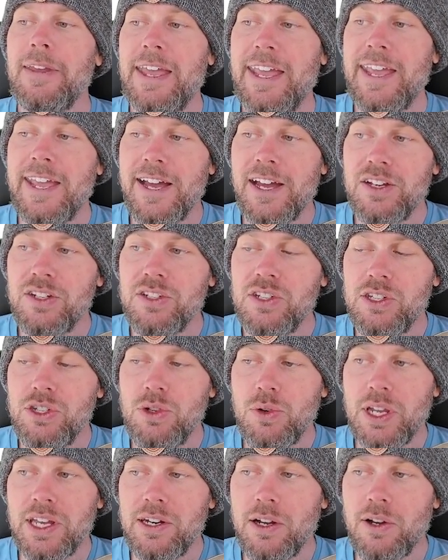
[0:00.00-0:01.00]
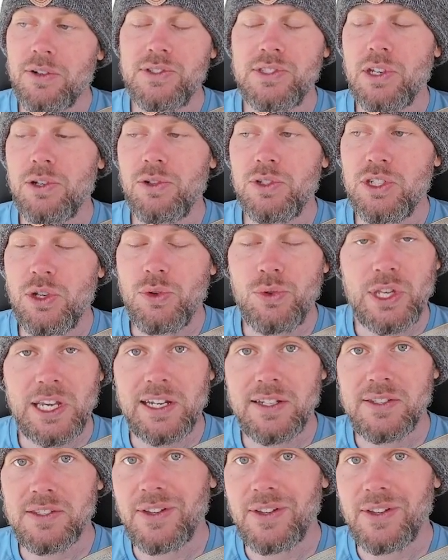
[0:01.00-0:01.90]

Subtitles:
And you can also do things